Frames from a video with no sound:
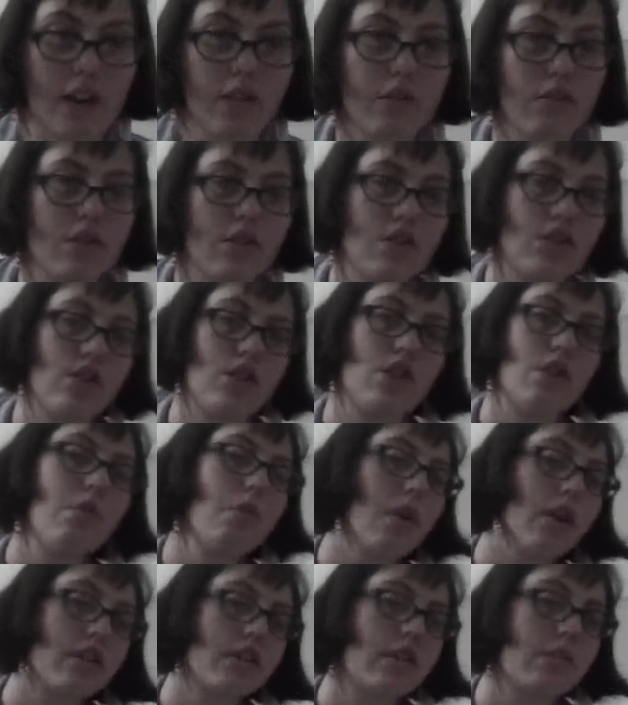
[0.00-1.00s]
out. You
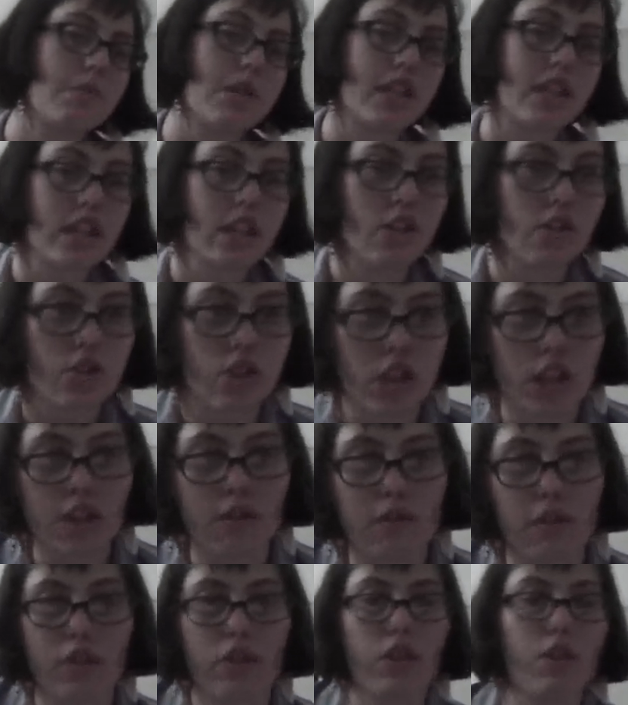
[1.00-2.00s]
want to be the
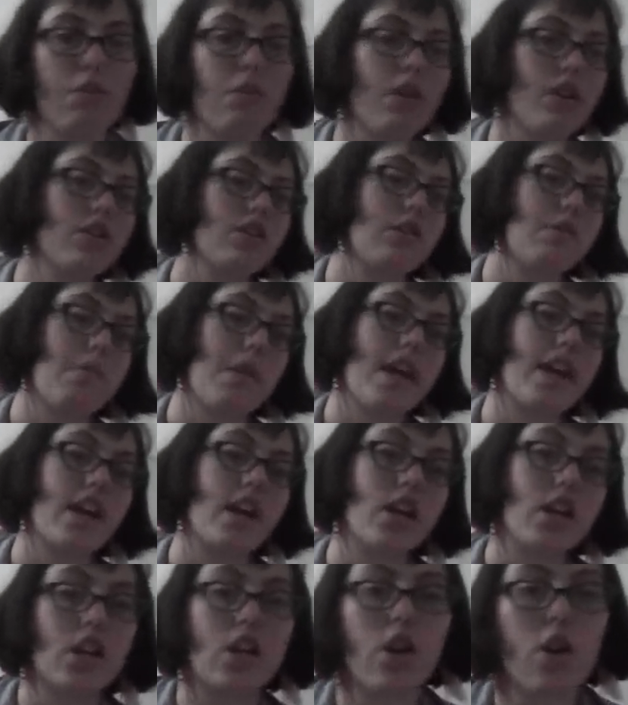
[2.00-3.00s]
achiever. You want to make
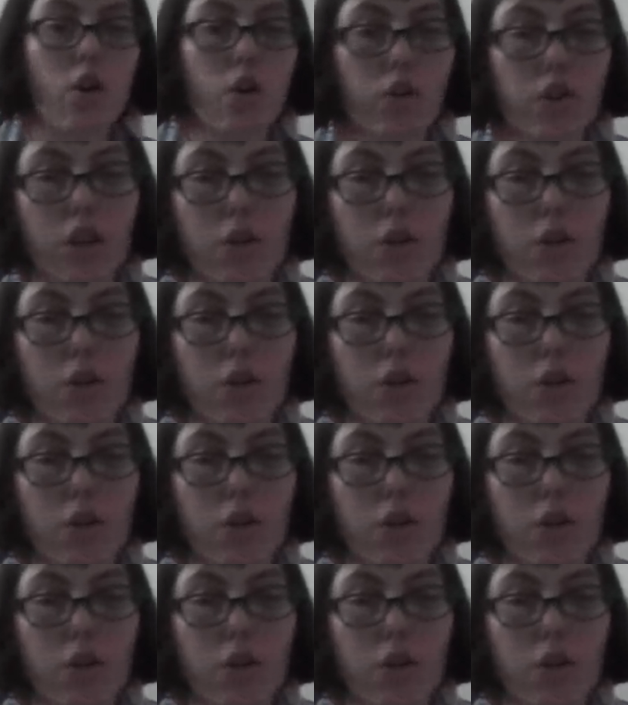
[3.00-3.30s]
a goal.